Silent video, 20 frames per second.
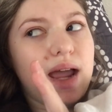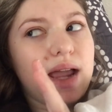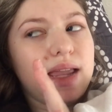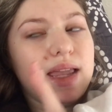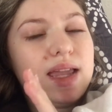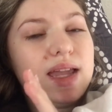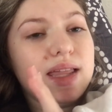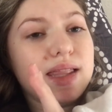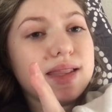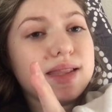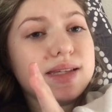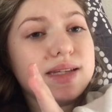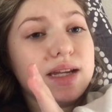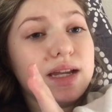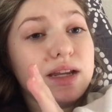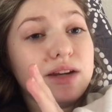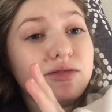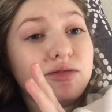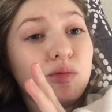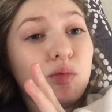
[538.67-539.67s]
I can't
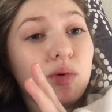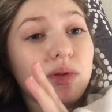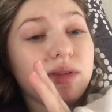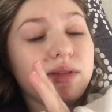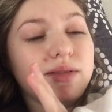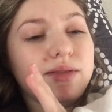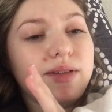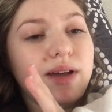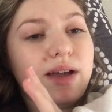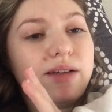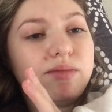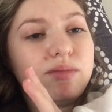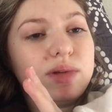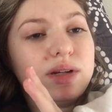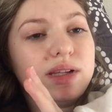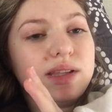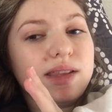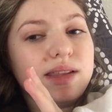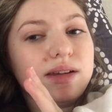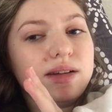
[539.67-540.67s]
stand for more than 5
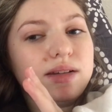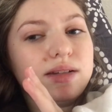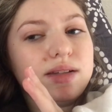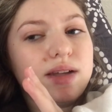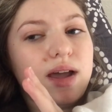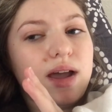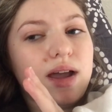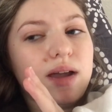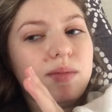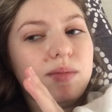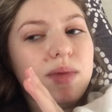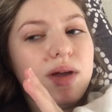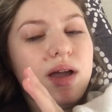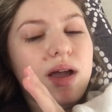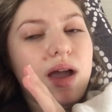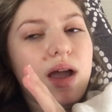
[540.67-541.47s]
minutes at a time.